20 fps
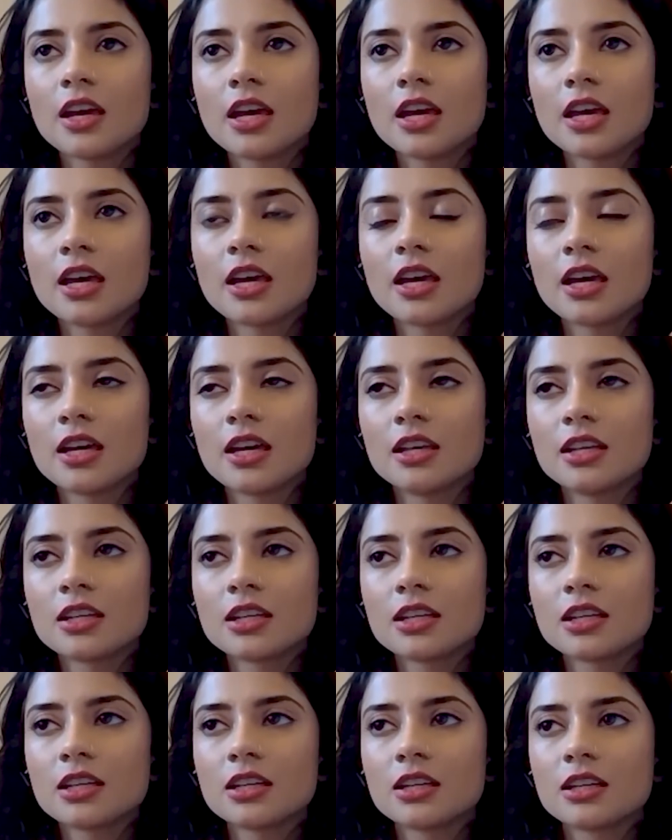
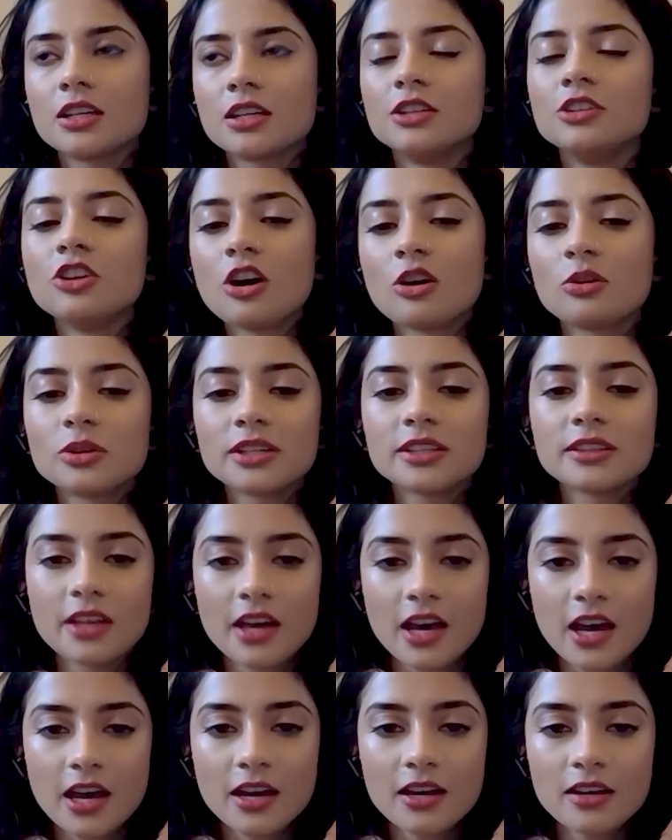And knowing
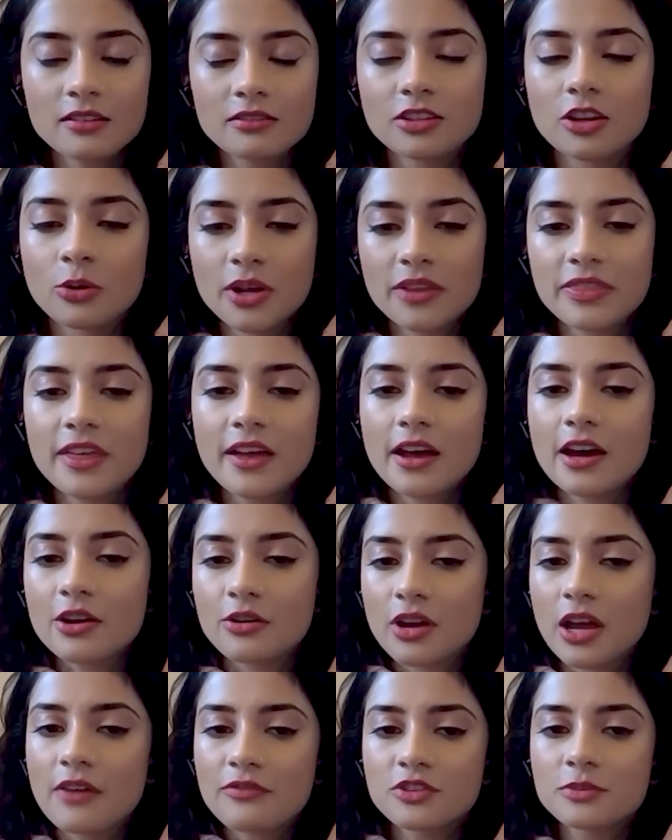that I
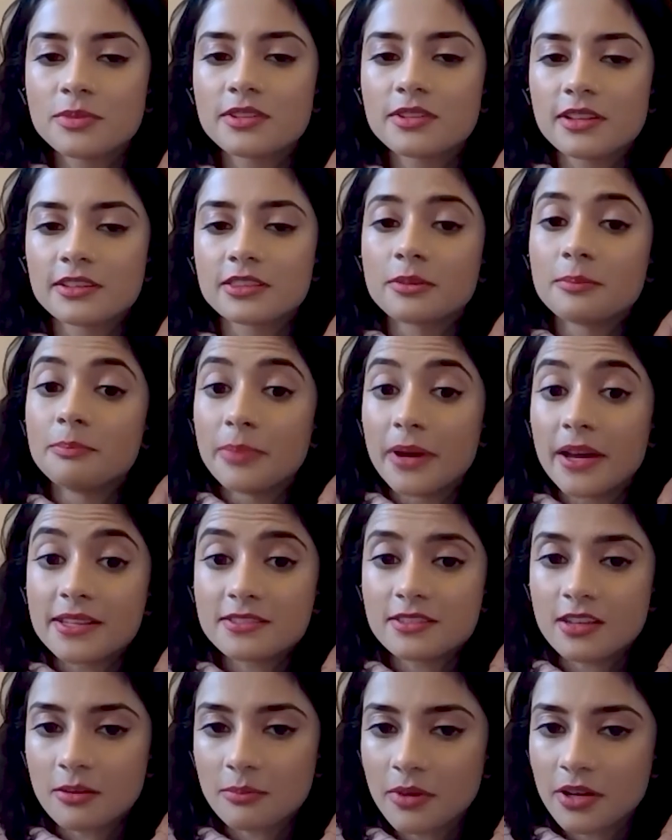don't have to be like the
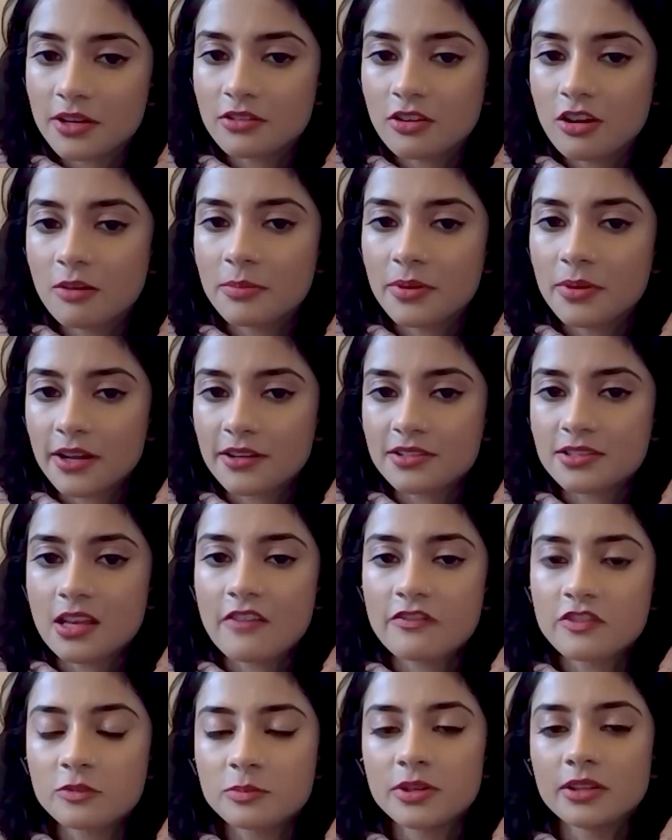best at my job, but I just
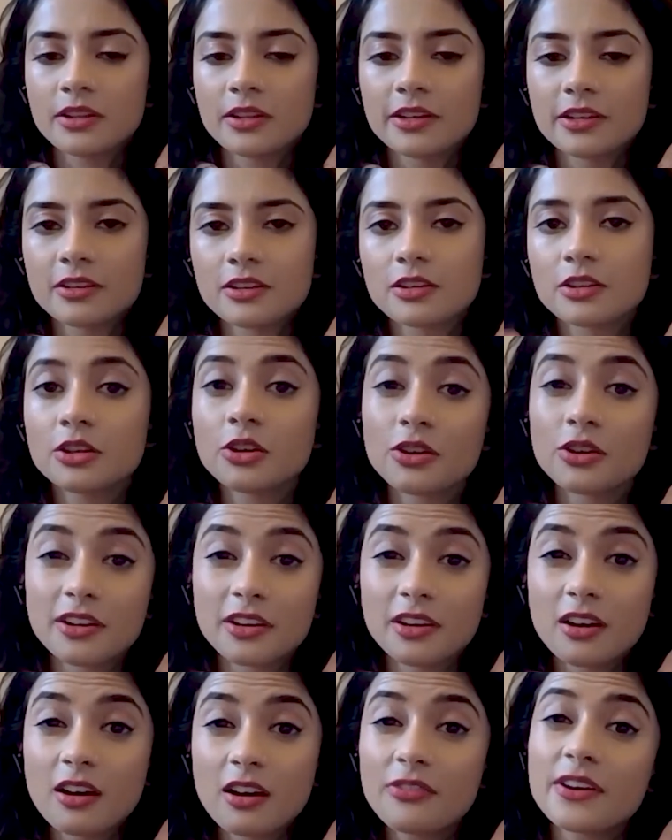have to be like good
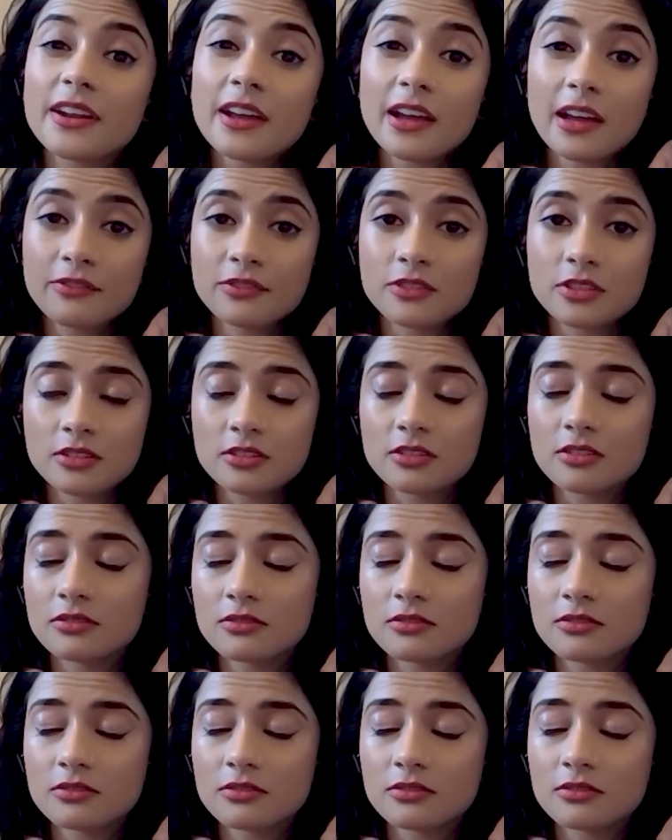enough and I have to